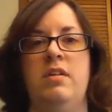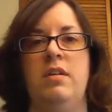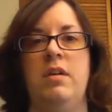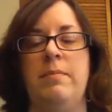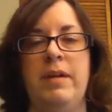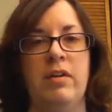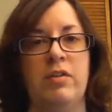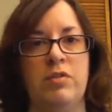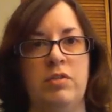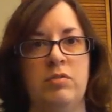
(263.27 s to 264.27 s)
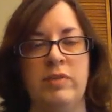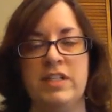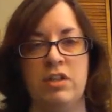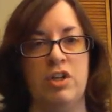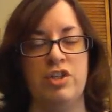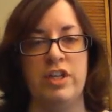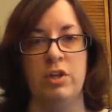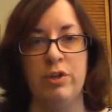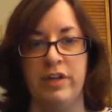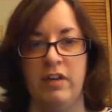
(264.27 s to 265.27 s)
empirical research that
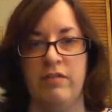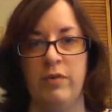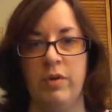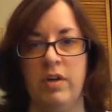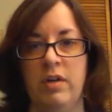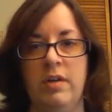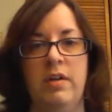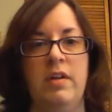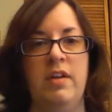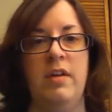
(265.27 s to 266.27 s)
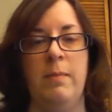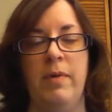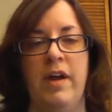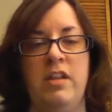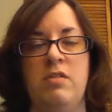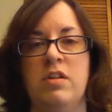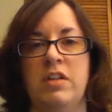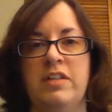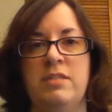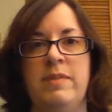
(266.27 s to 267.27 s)
you're looking for, but you can
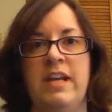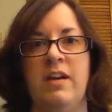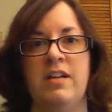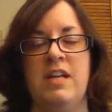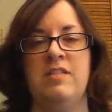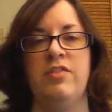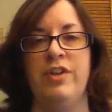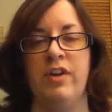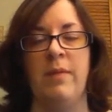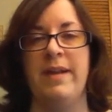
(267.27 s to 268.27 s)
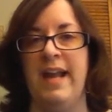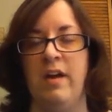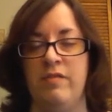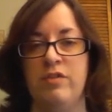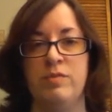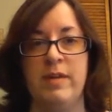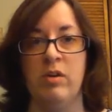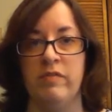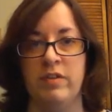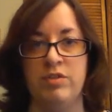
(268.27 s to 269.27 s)
at least be guaranteed that they're coming out of those
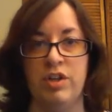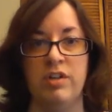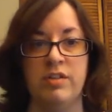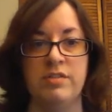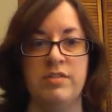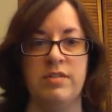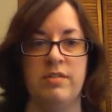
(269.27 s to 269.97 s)
peer-reviewed journals.